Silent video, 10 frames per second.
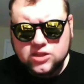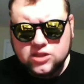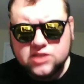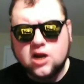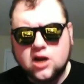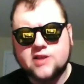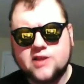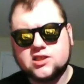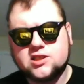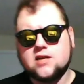Sorry, just a
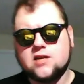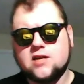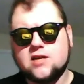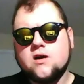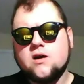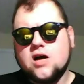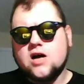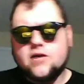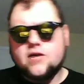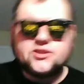second.
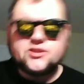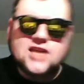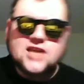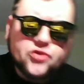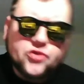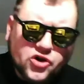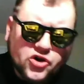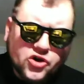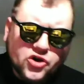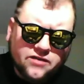When you say a third
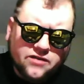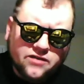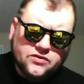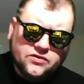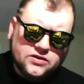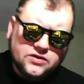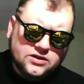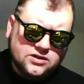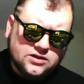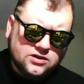of,
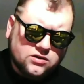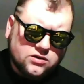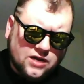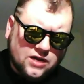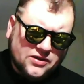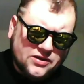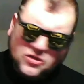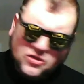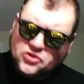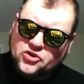I think you said a
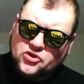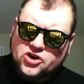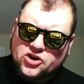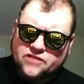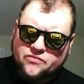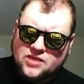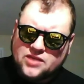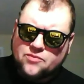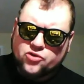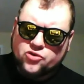third of
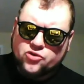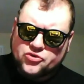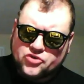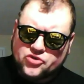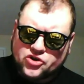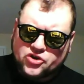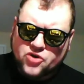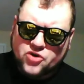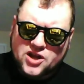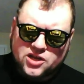people use a credit
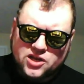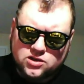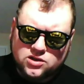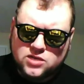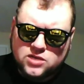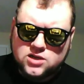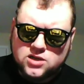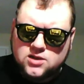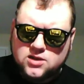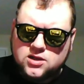union, you mean
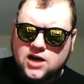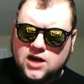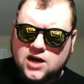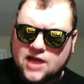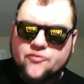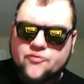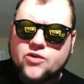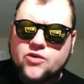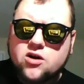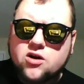
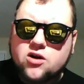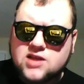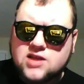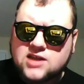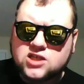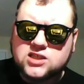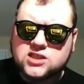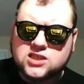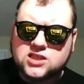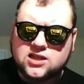everywhere, or is that just in
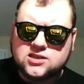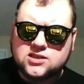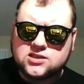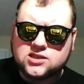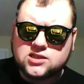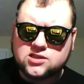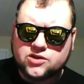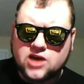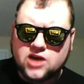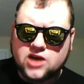England, just in the
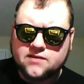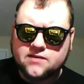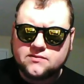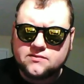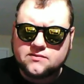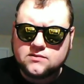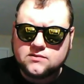UK?